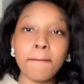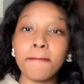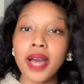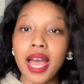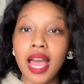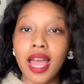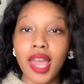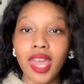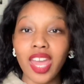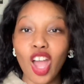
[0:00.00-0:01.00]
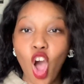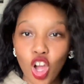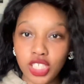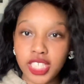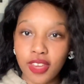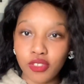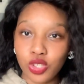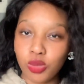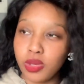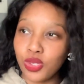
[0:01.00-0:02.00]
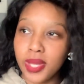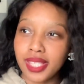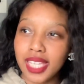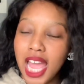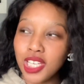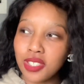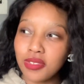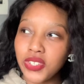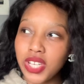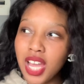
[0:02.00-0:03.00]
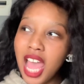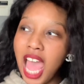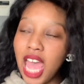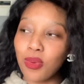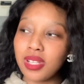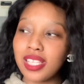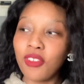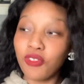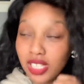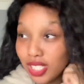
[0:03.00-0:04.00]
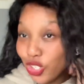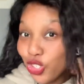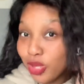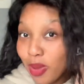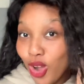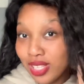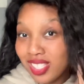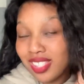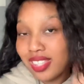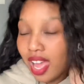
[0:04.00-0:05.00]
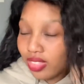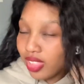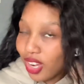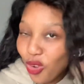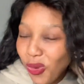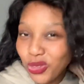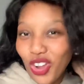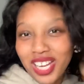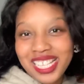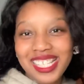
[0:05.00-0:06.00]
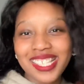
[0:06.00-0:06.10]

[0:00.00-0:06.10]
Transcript: My aunt gave it to me, so it's kind of, I don't want to say vintage because my aunt is not that old, honestly.